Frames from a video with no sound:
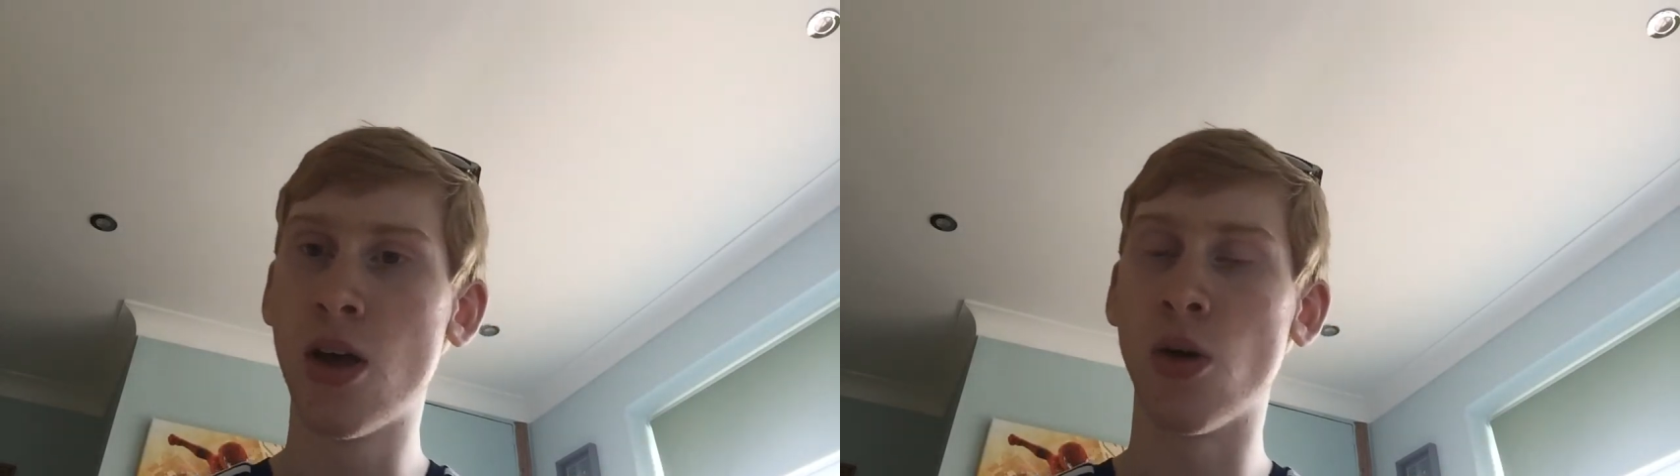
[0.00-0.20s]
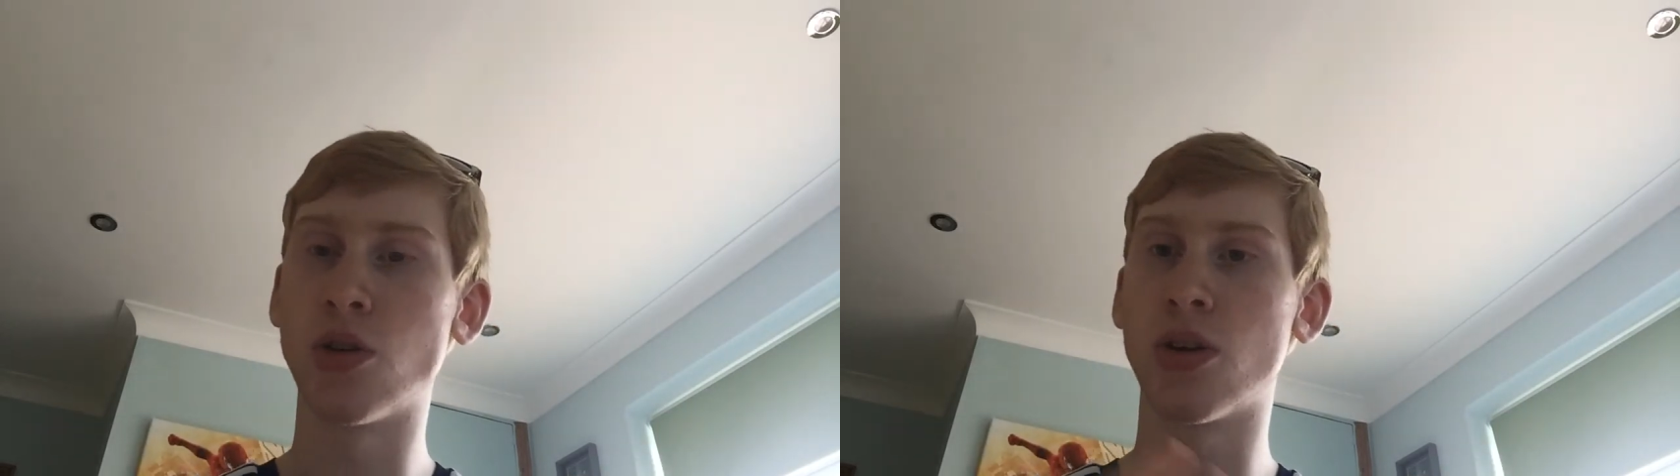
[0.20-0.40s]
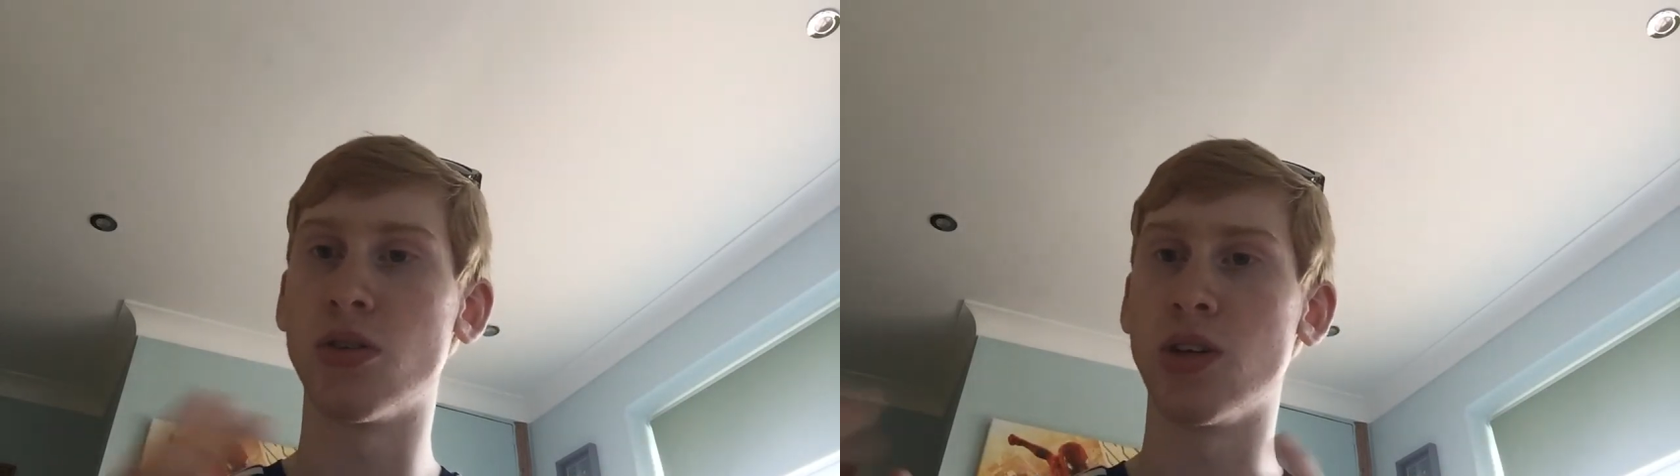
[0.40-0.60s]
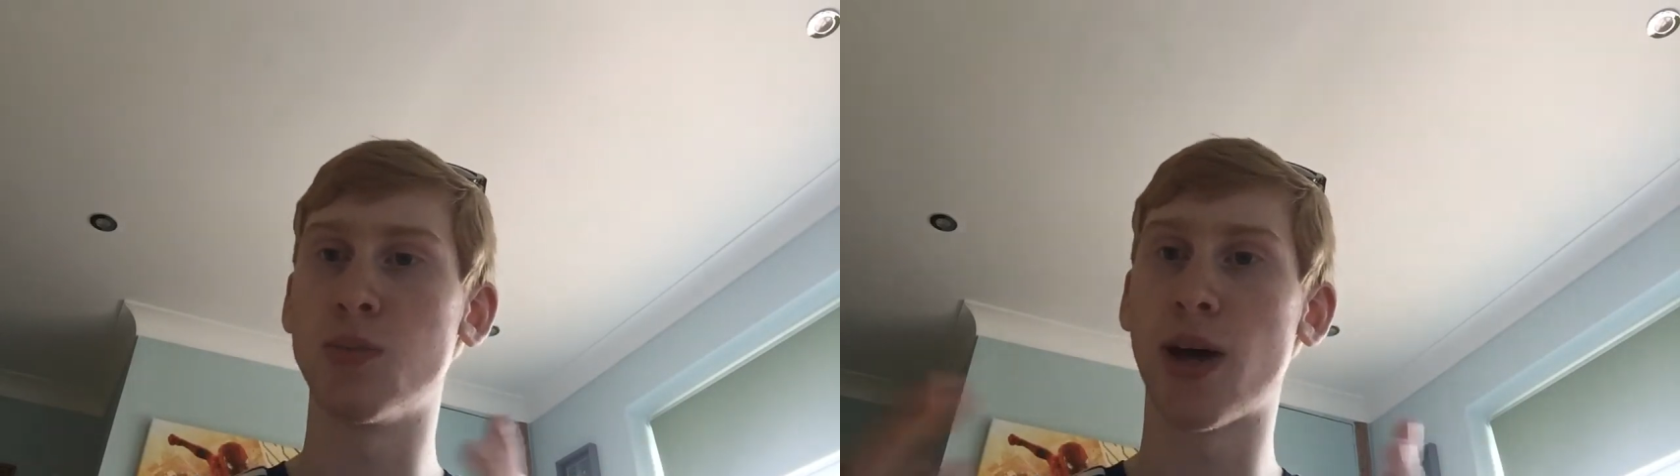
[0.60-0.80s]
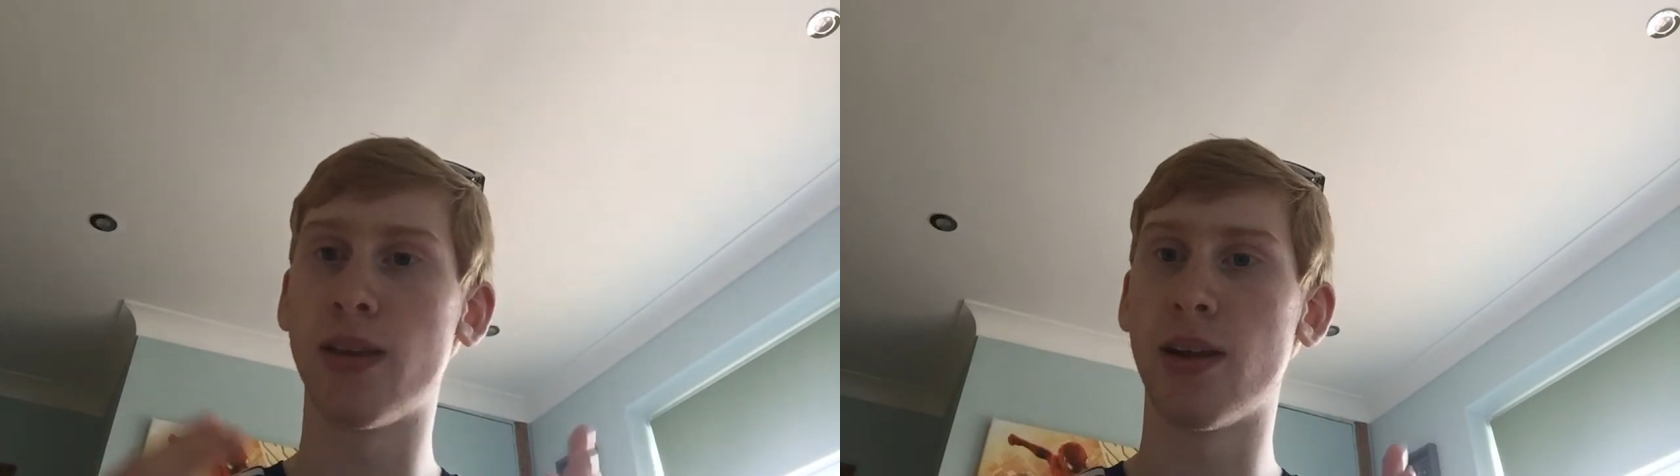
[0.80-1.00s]
who are trying to
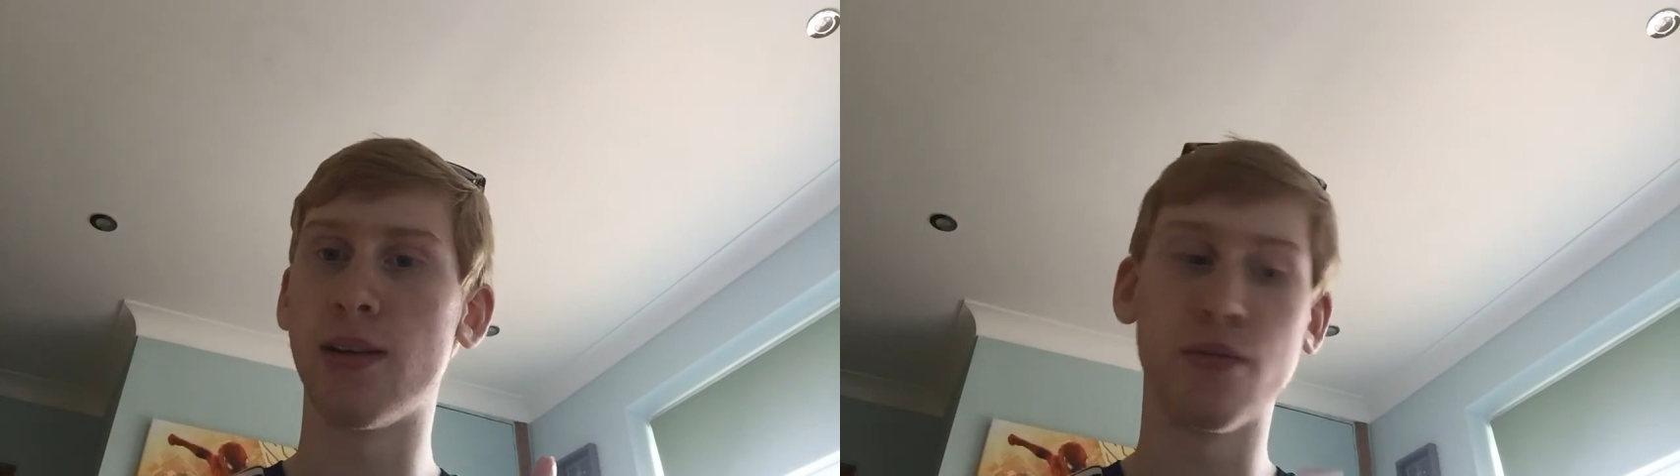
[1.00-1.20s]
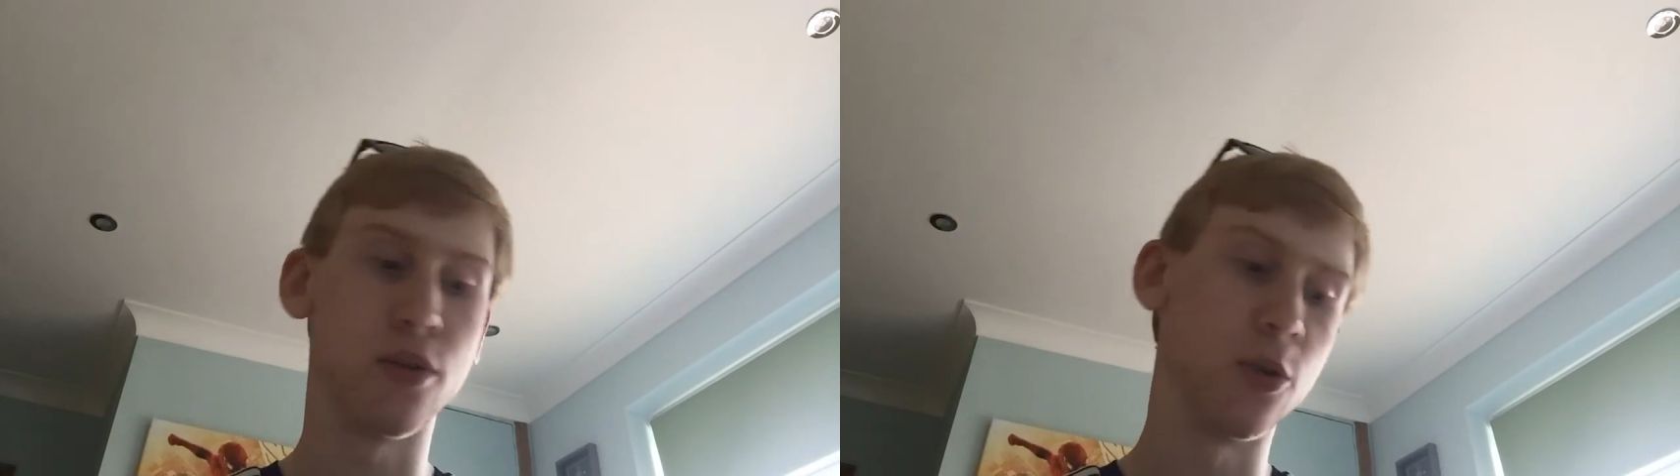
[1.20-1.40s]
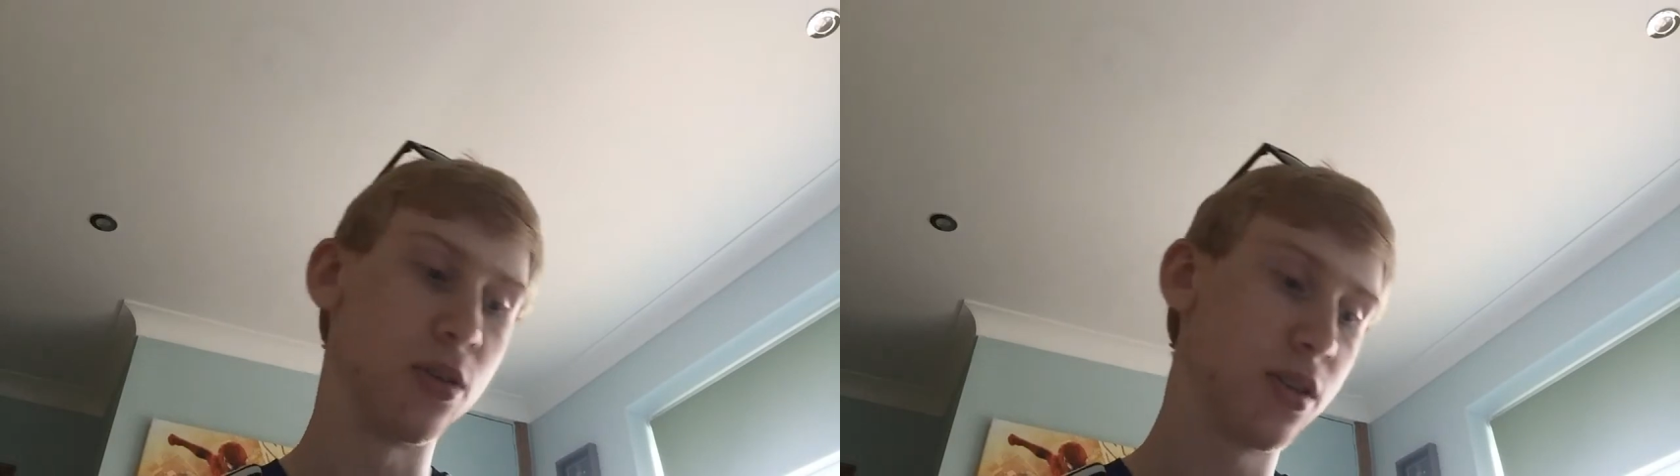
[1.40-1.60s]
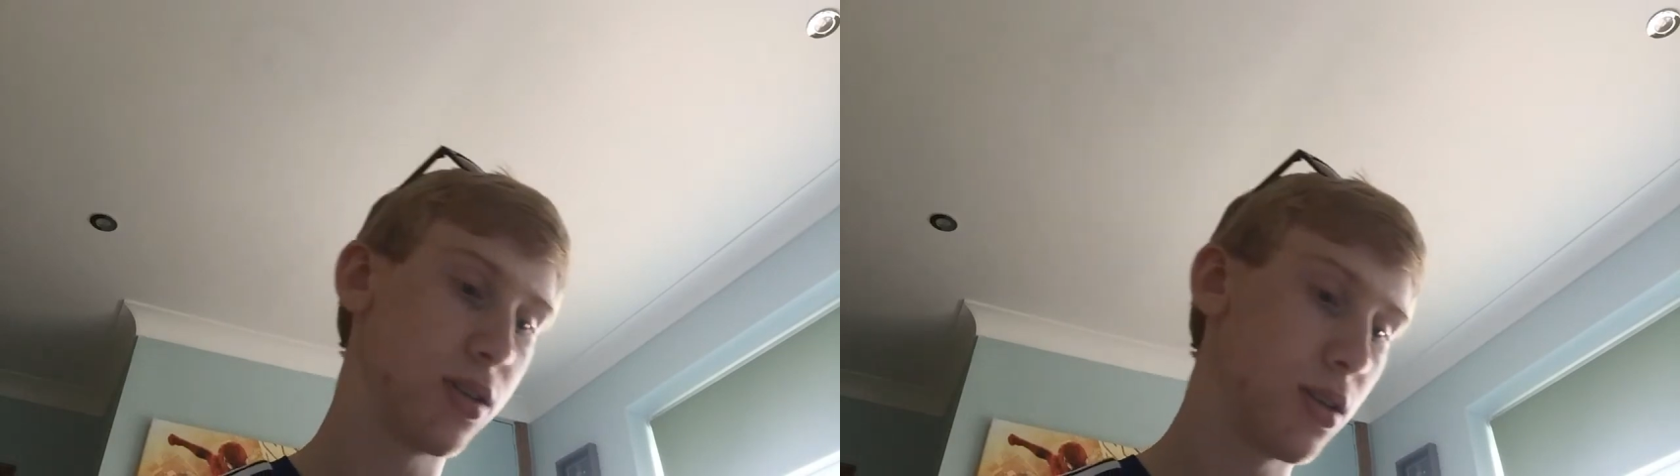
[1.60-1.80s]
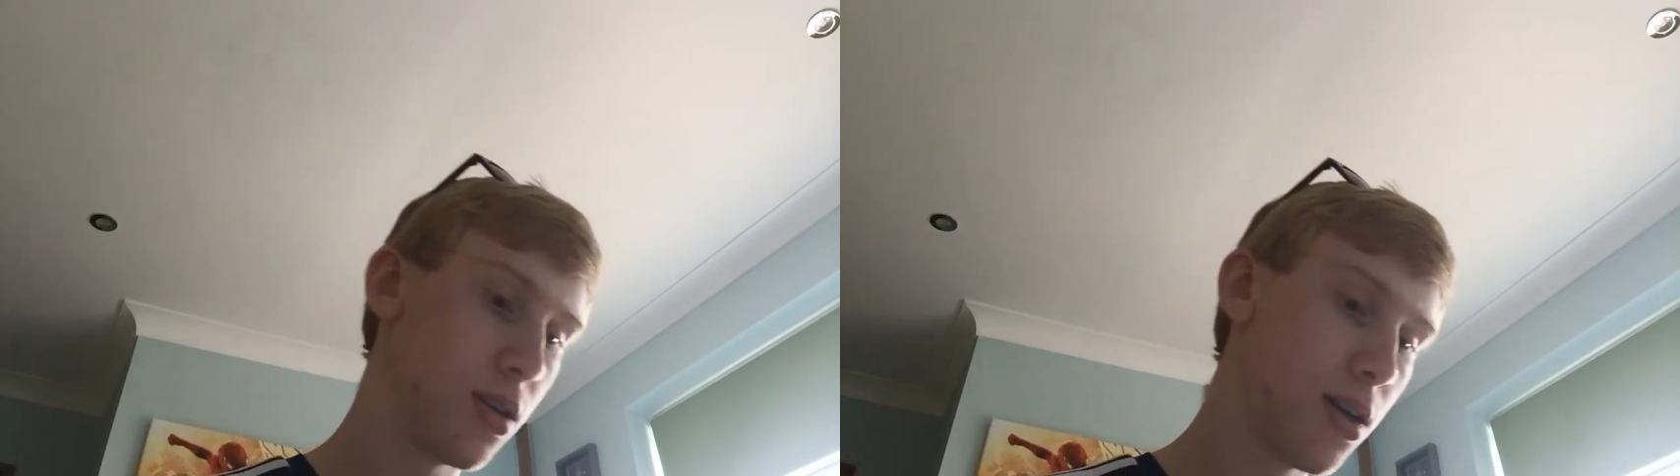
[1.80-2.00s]
expand their influence.